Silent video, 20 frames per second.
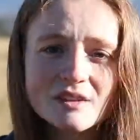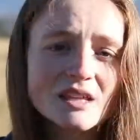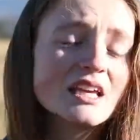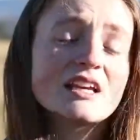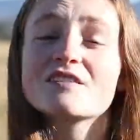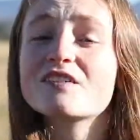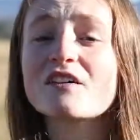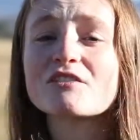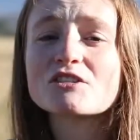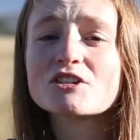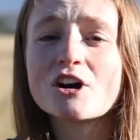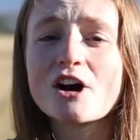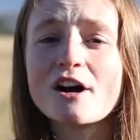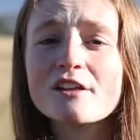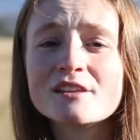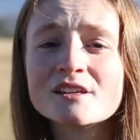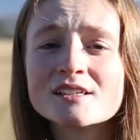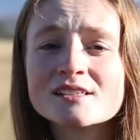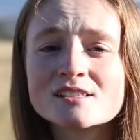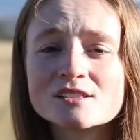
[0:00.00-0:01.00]
If after all
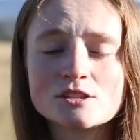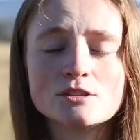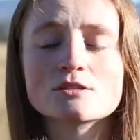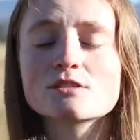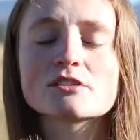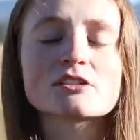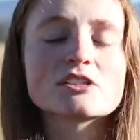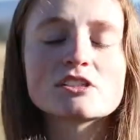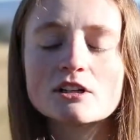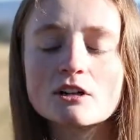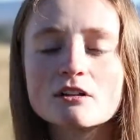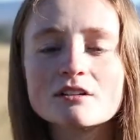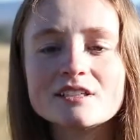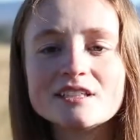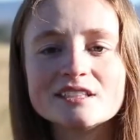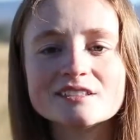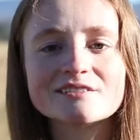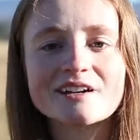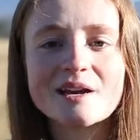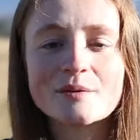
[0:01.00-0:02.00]
this, you still
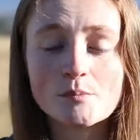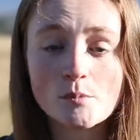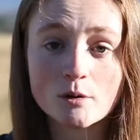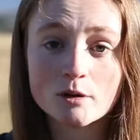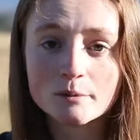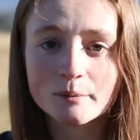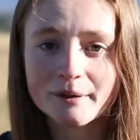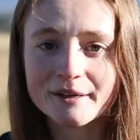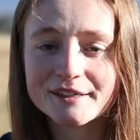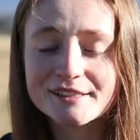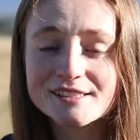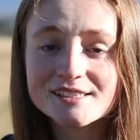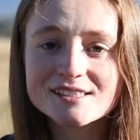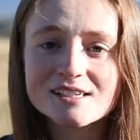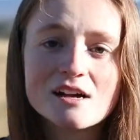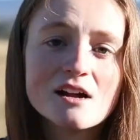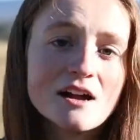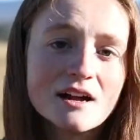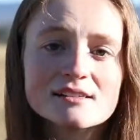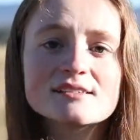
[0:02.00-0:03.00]
need to write more words,
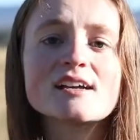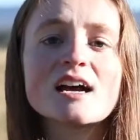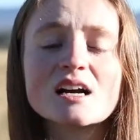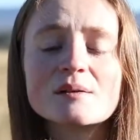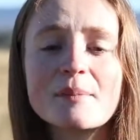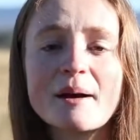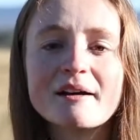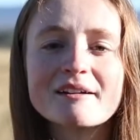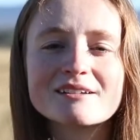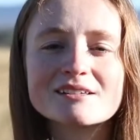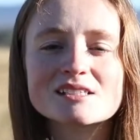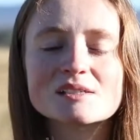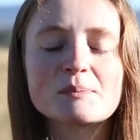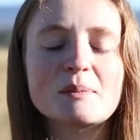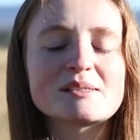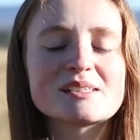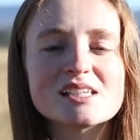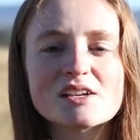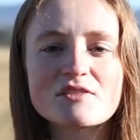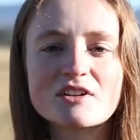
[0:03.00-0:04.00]
talk about
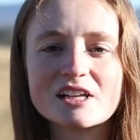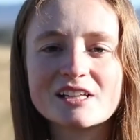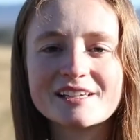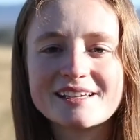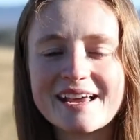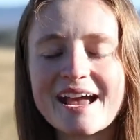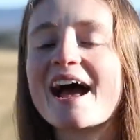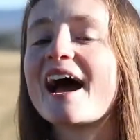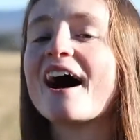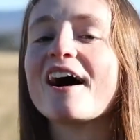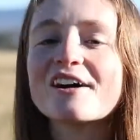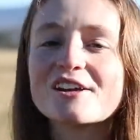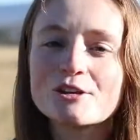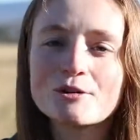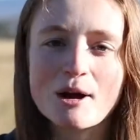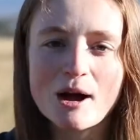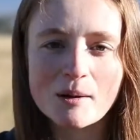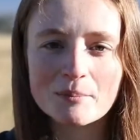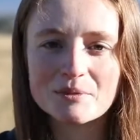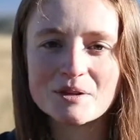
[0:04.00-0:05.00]
specifically how you
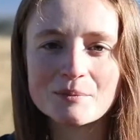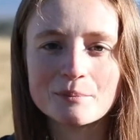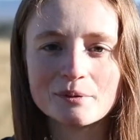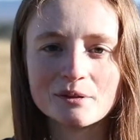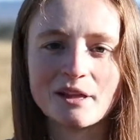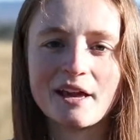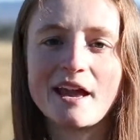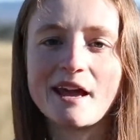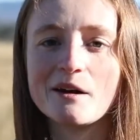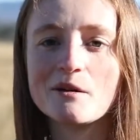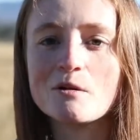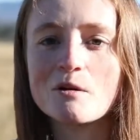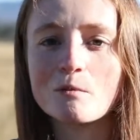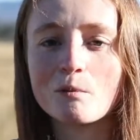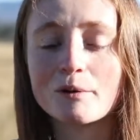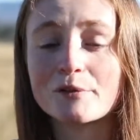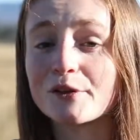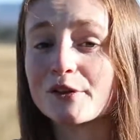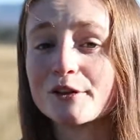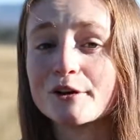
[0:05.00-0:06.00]
helped them plan,
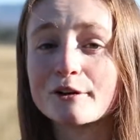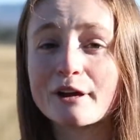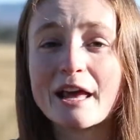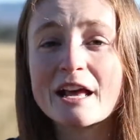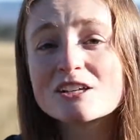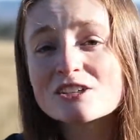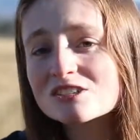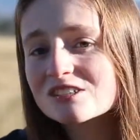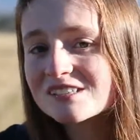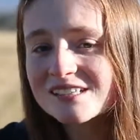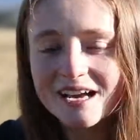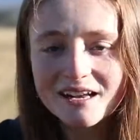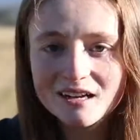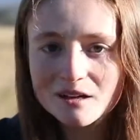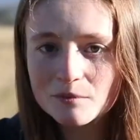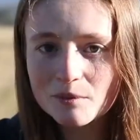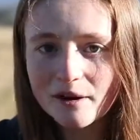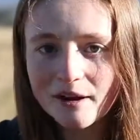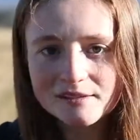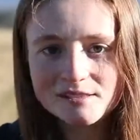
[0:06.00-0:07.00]
what the location scouting
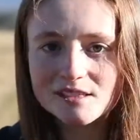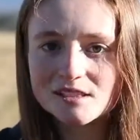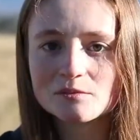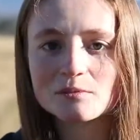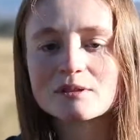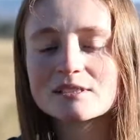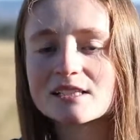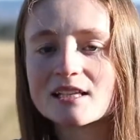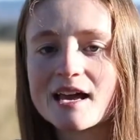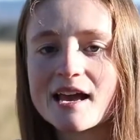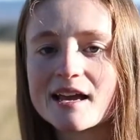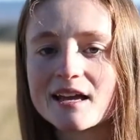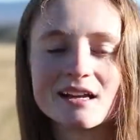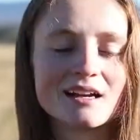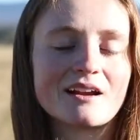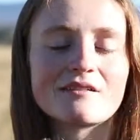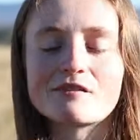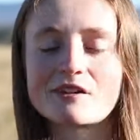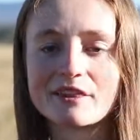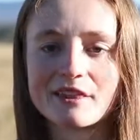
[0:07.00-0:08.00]
process was like, and
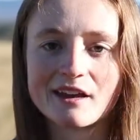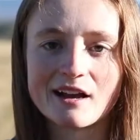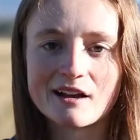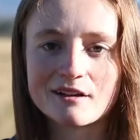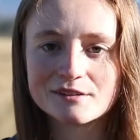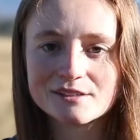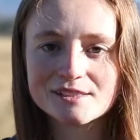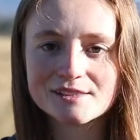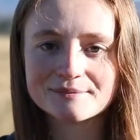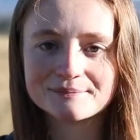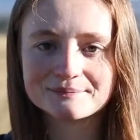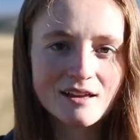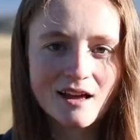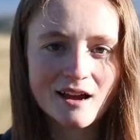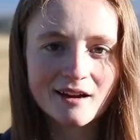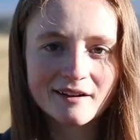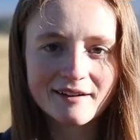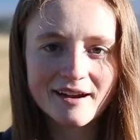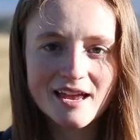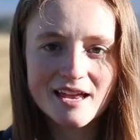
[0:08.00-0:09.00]
everything else.
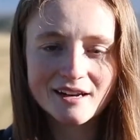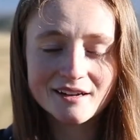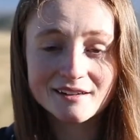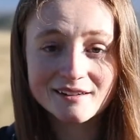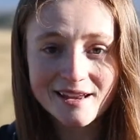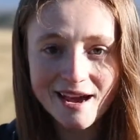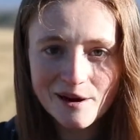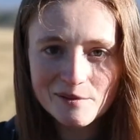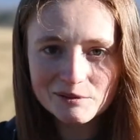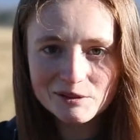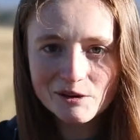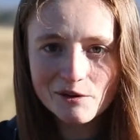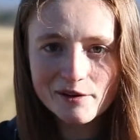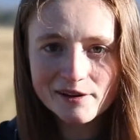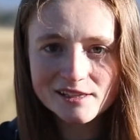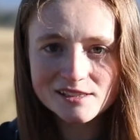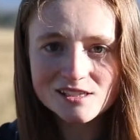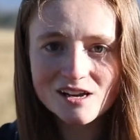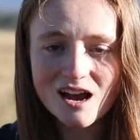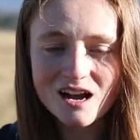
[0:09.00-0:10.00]
Alright, now we're going
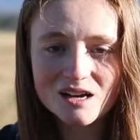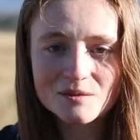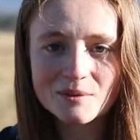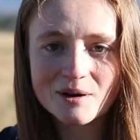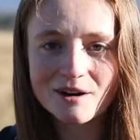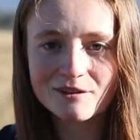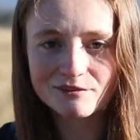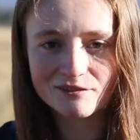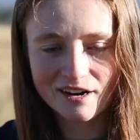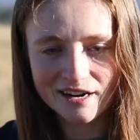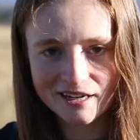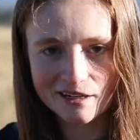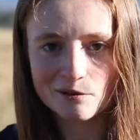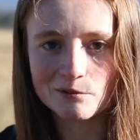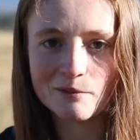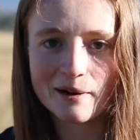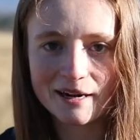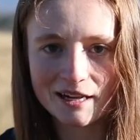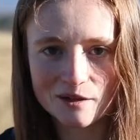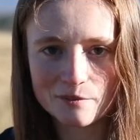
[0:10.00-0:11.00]
to talk about writing
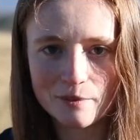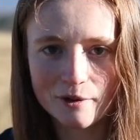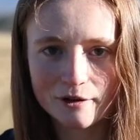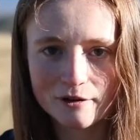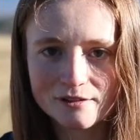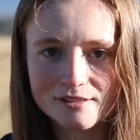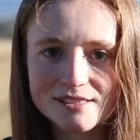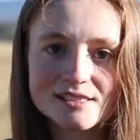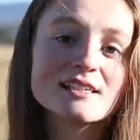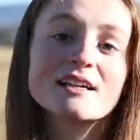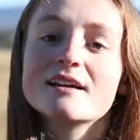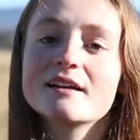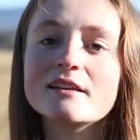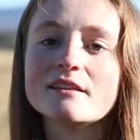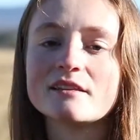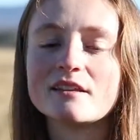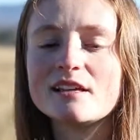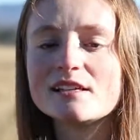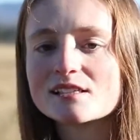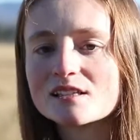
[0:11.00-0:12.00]
wedding posts.
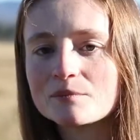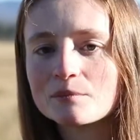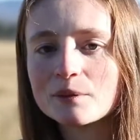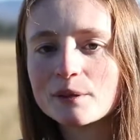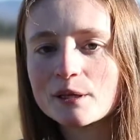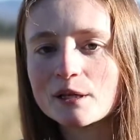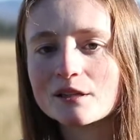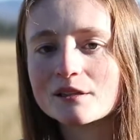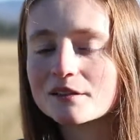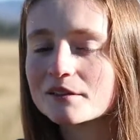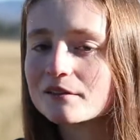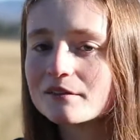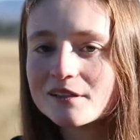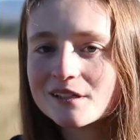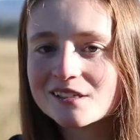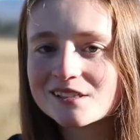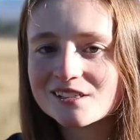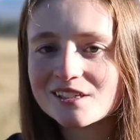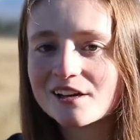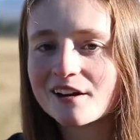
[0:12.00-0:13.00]
These can be a little
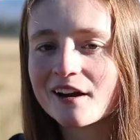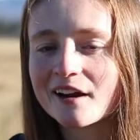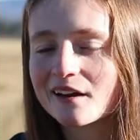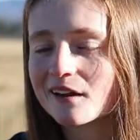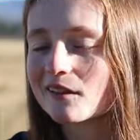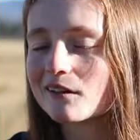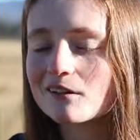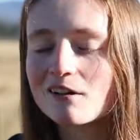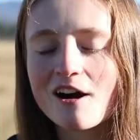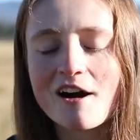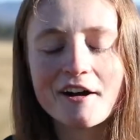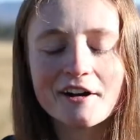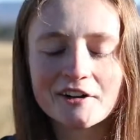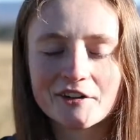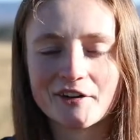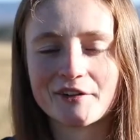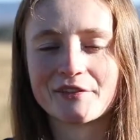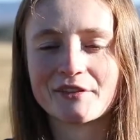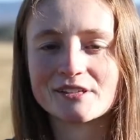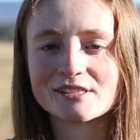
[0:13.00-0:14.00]
easier and a little harder
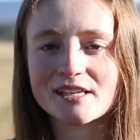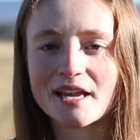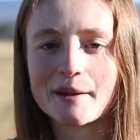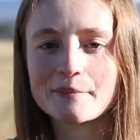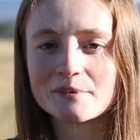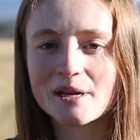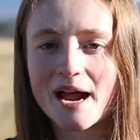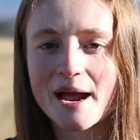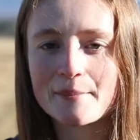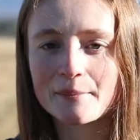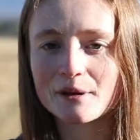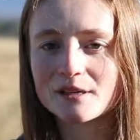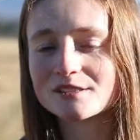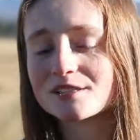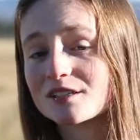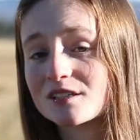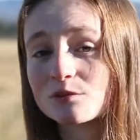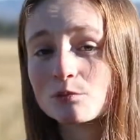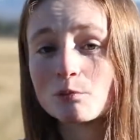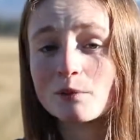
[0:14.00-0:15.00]
at the same time because
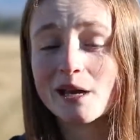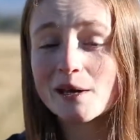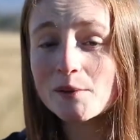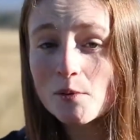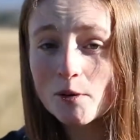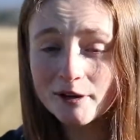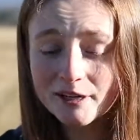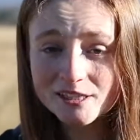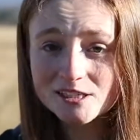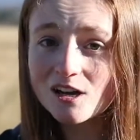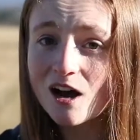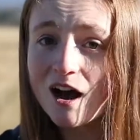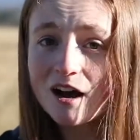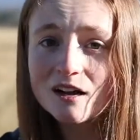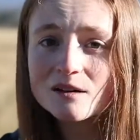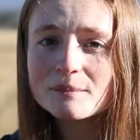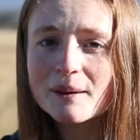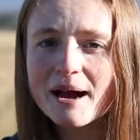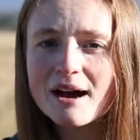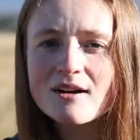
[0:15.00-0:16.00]
there's way more to talk
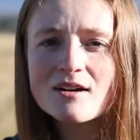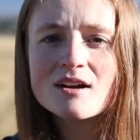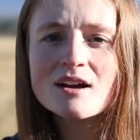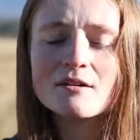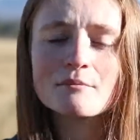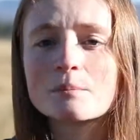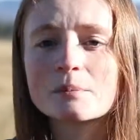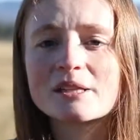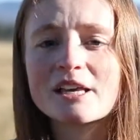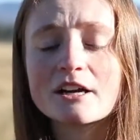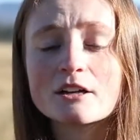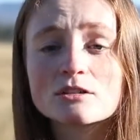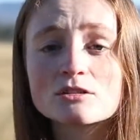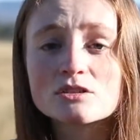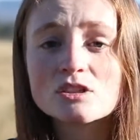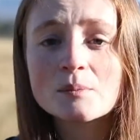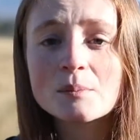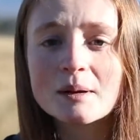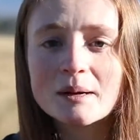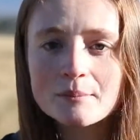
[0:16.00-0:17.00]
about, but they are
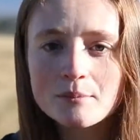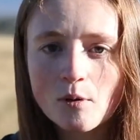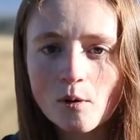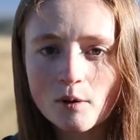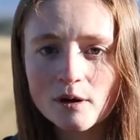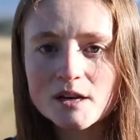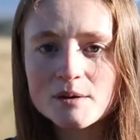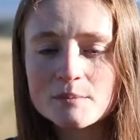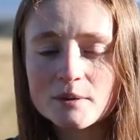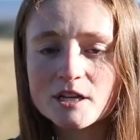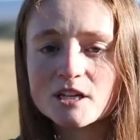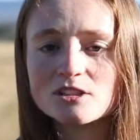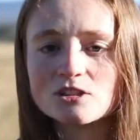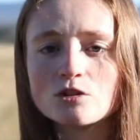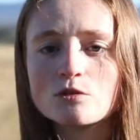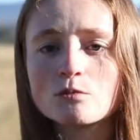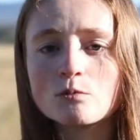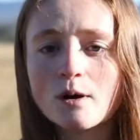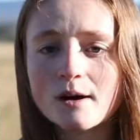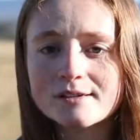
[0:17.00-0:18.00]
super important because you
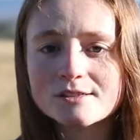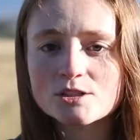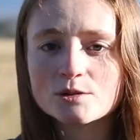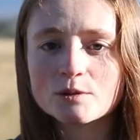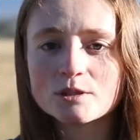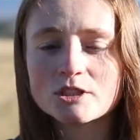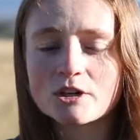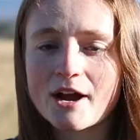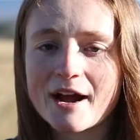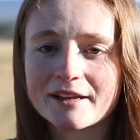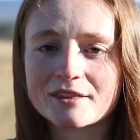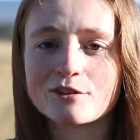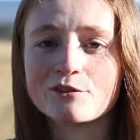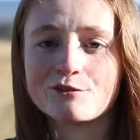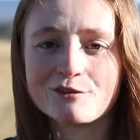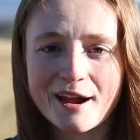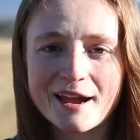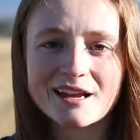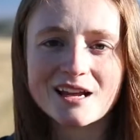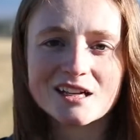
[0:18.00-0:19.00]
want to attract the
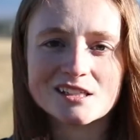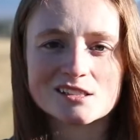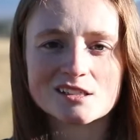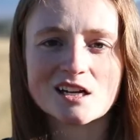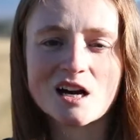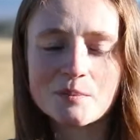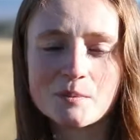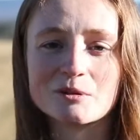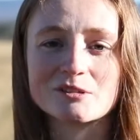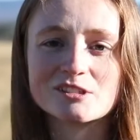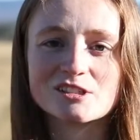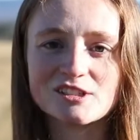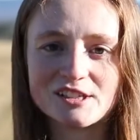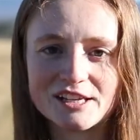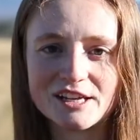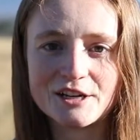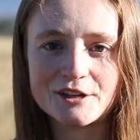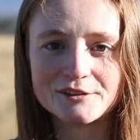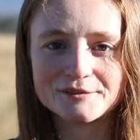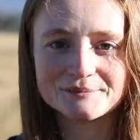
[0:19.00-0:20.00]
right kinds of couples to
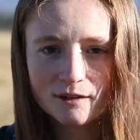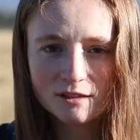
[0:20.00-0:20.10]
you.